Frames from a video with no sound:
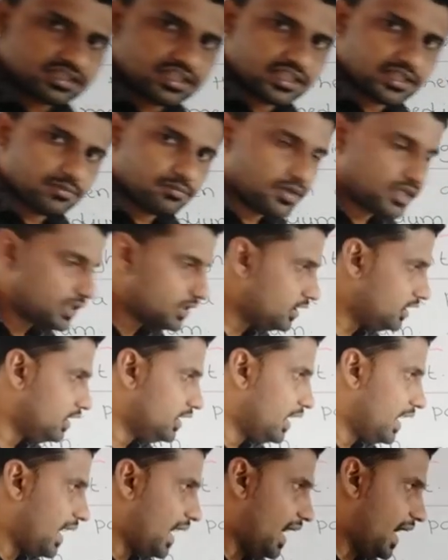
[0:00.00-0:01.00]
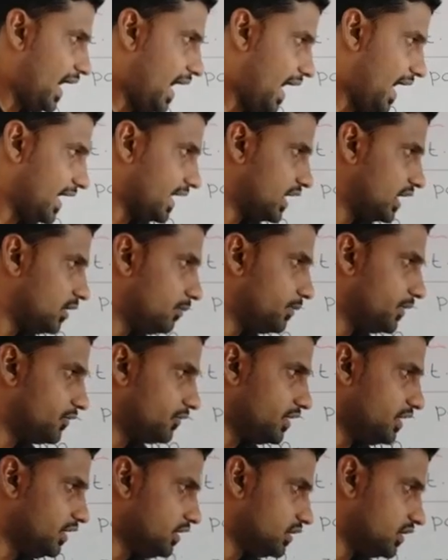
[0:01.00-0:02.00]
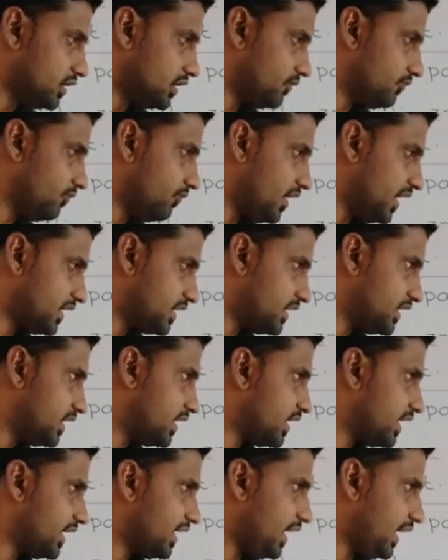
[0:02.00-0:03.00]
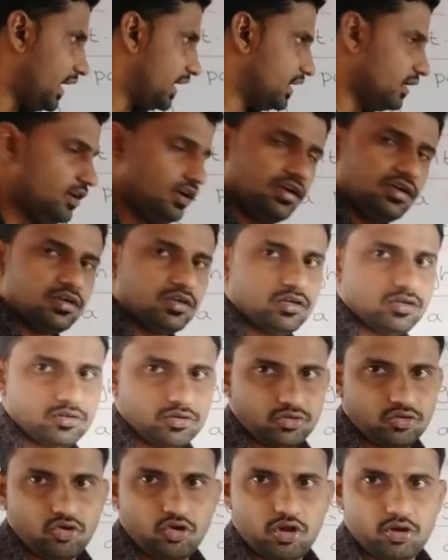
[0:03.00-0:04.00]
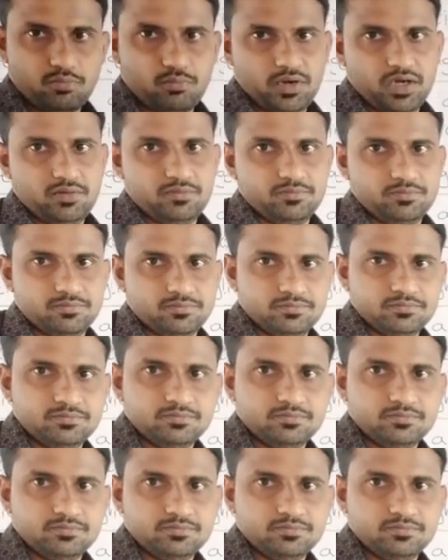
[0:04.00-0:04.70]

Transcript: nothing but the angle between reflected ray and normal.